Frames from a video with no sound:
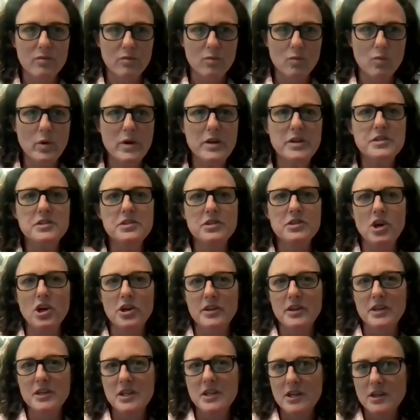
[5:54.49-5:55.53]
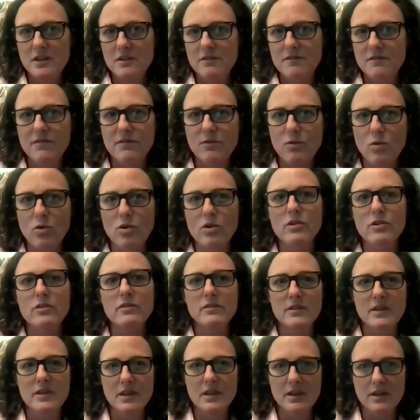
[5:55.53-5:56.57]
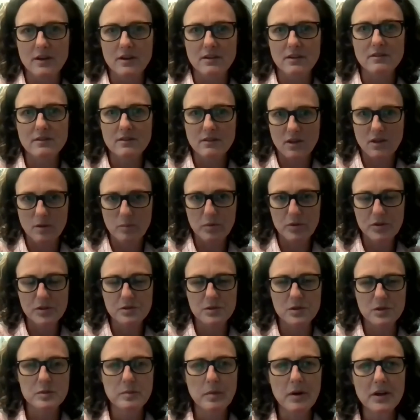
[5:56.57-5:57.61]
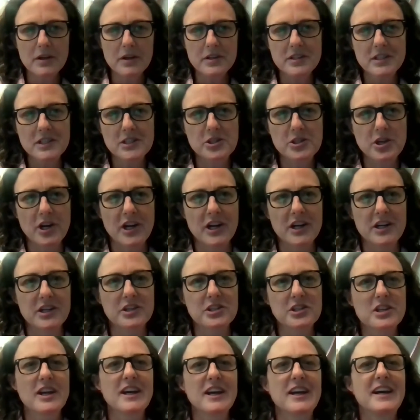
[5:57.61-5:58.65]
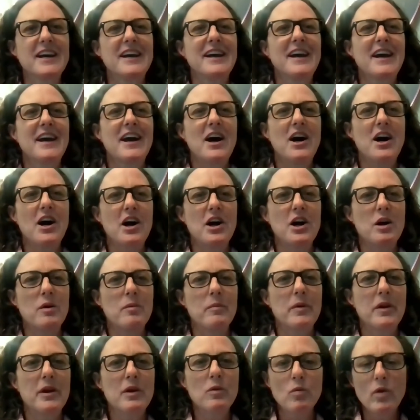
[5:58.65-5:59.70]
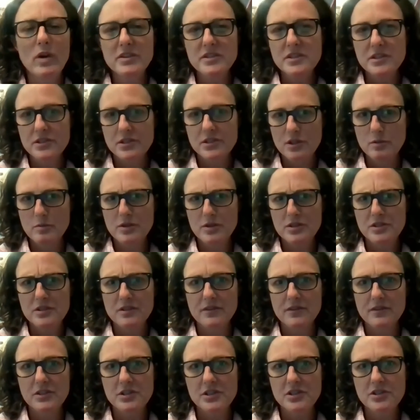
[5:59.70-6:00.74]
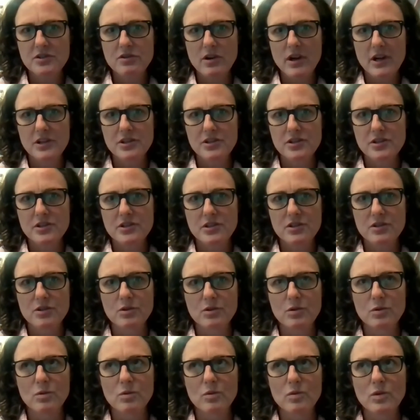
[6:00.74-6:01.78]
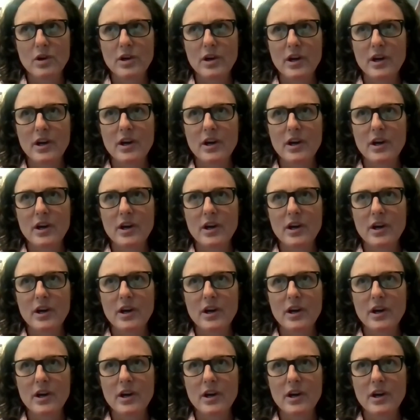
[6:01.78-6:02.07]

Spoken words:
we saw the need for the Complete Streets policy change, it wasn't too much of a stretch to